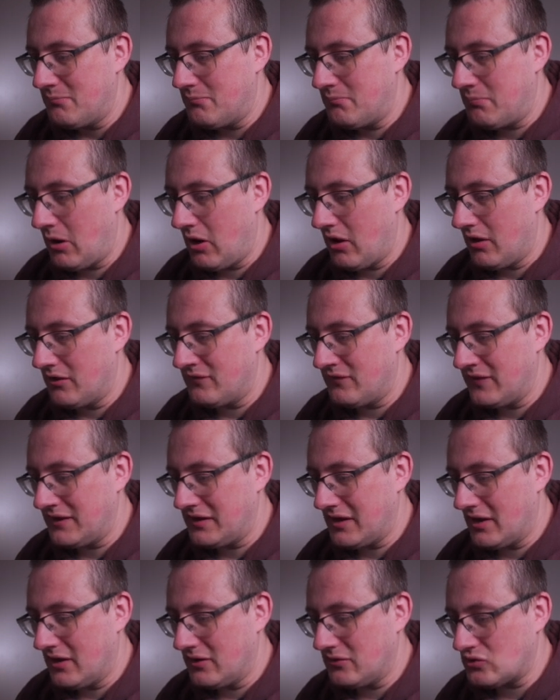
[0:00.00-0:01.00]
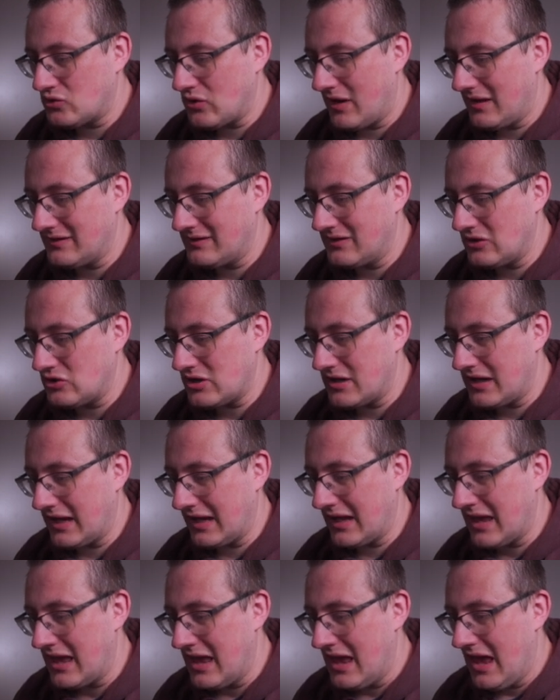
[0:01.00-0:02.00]
part of the video
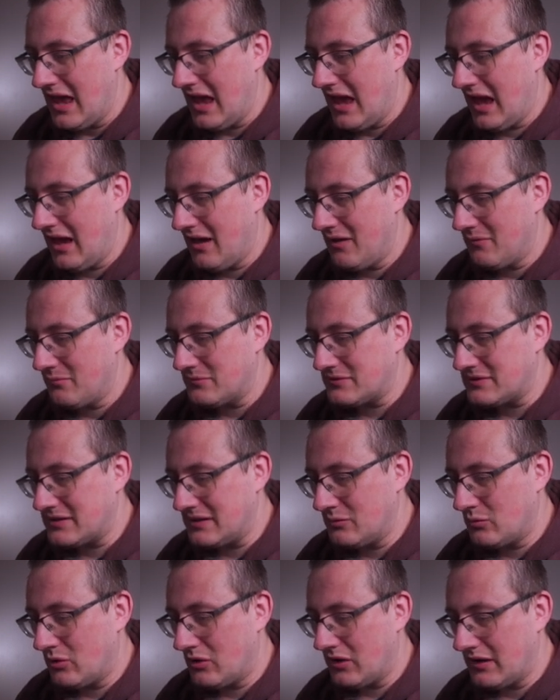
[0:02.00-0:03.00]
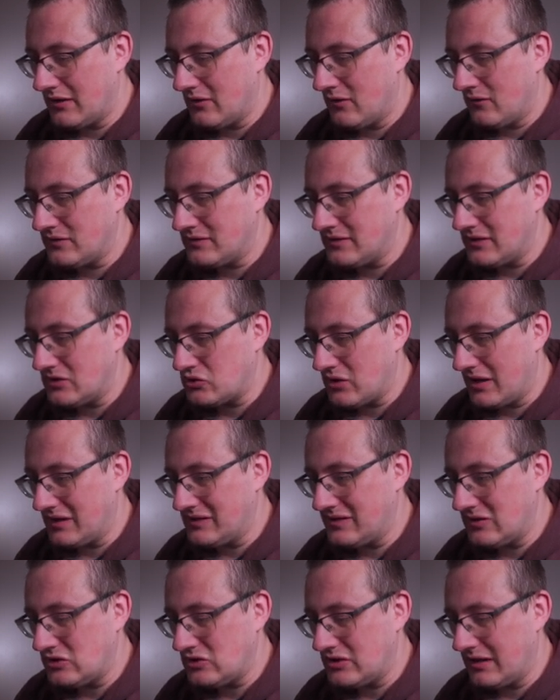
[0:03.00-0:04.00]
transitioning. Um, so you want it obviously
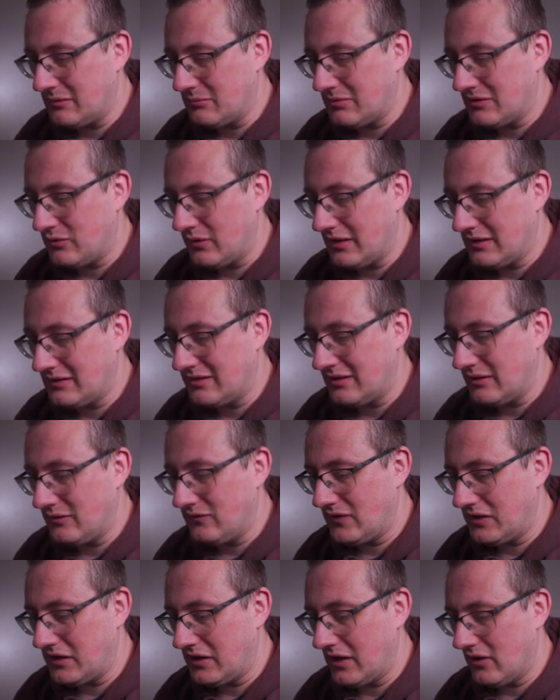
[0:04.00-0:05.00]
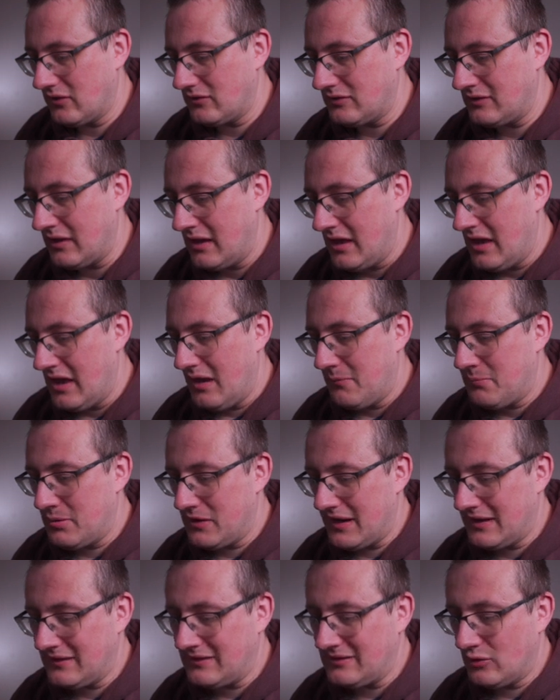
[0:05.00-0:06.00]
transitioning between two videos,
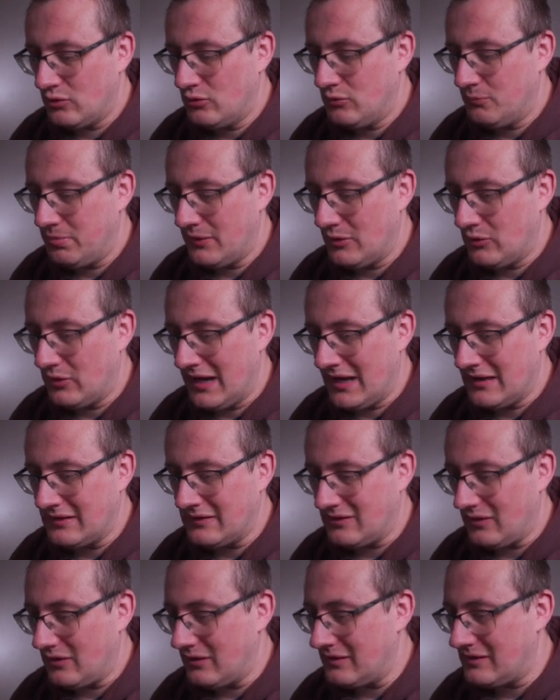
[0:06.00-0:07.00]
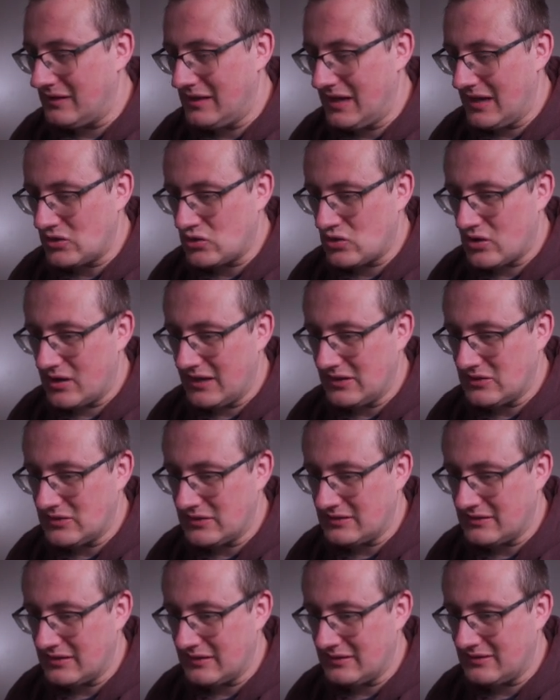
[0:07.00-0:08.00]
but it's all built in, so it's literally
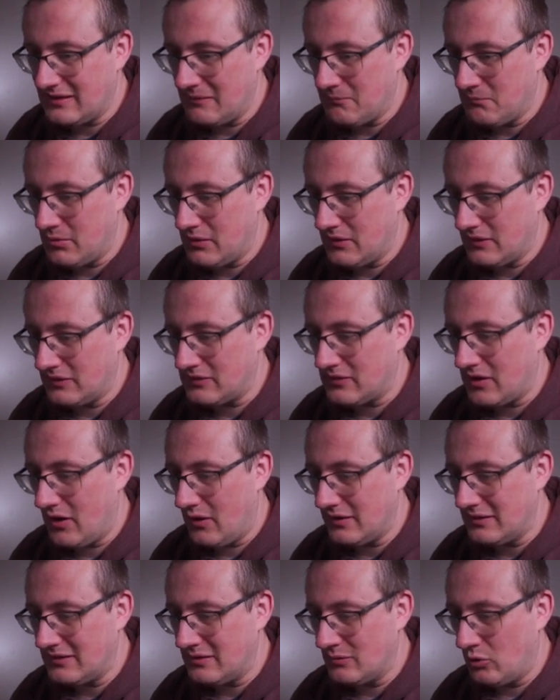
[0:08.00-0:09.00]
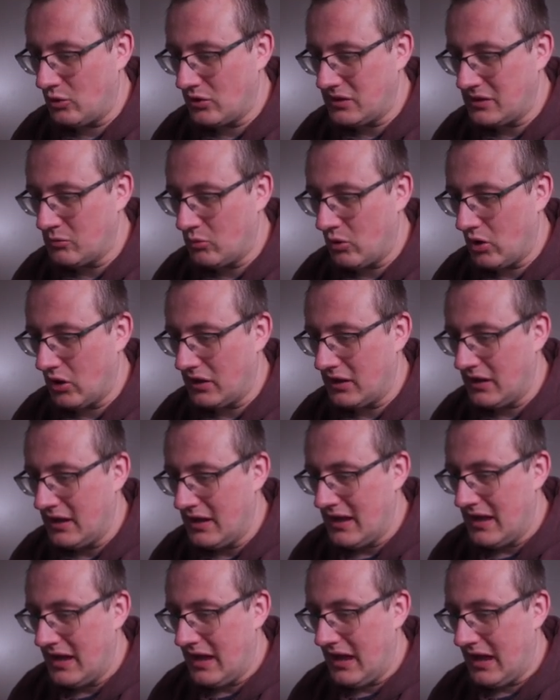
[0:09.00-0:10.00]
just as simple as going to what you want.
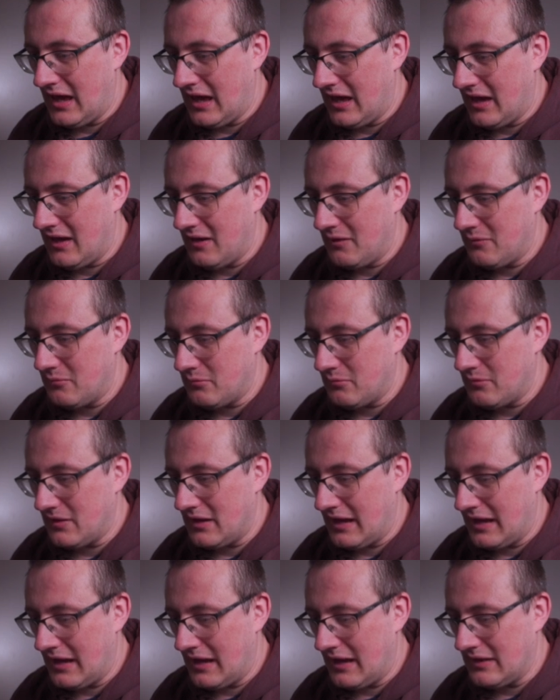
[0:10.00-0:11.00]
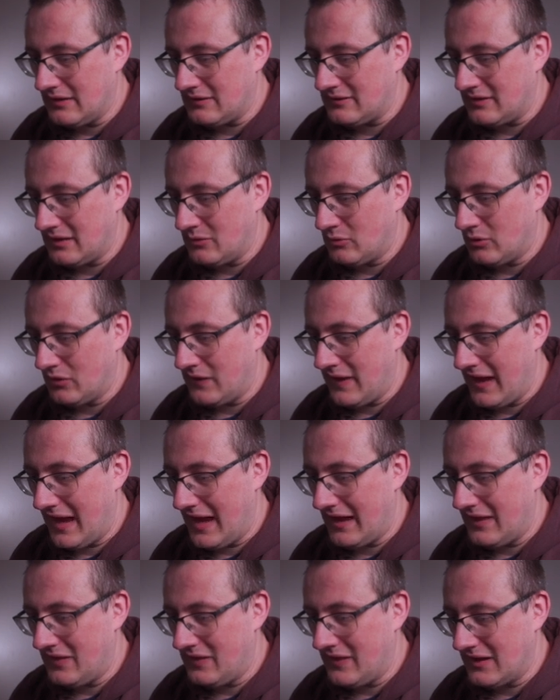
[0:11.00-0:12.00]
Um, uh, so you want
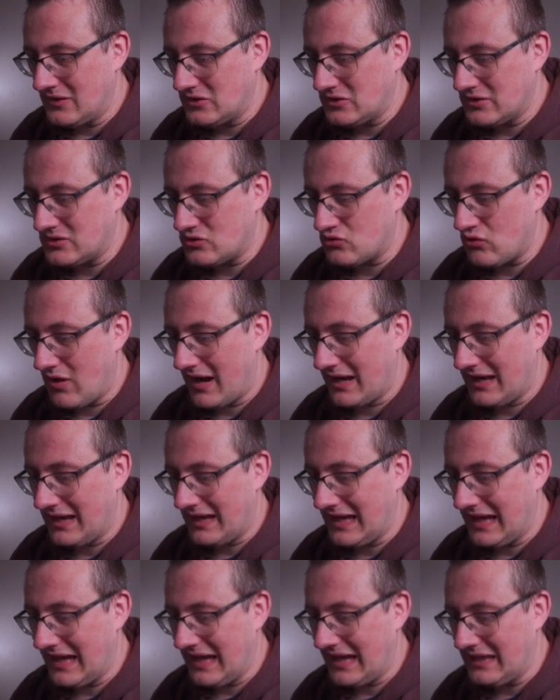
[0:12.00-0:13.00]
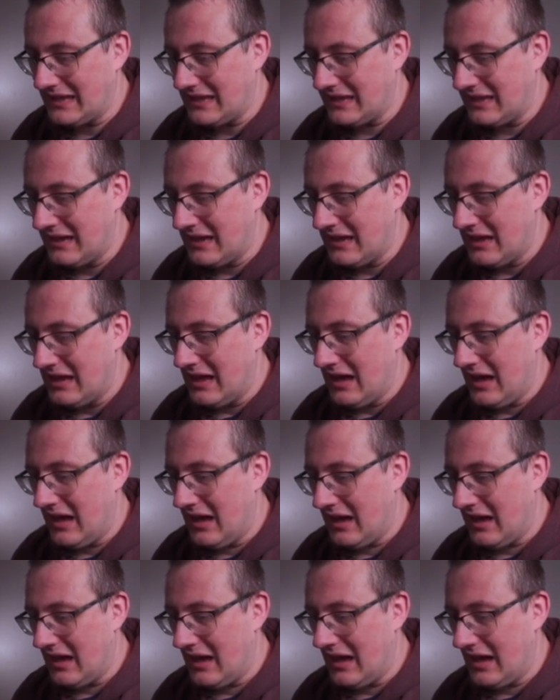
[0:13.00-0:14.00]
that, and then just dragging it in.
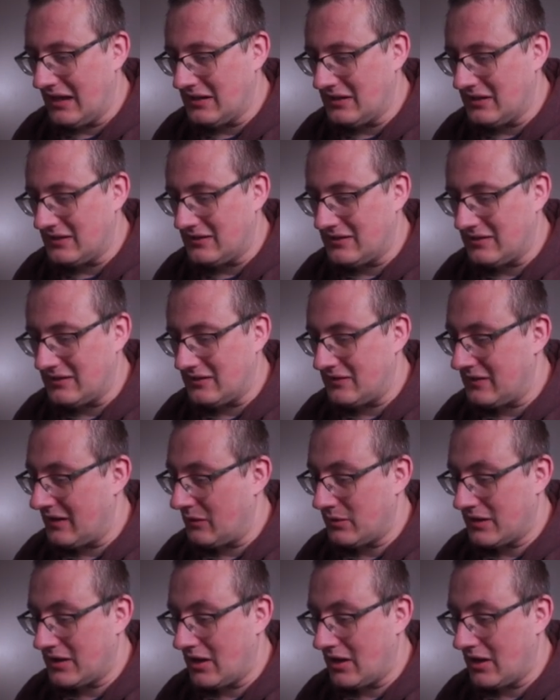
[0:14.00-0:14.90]
Uh, and there we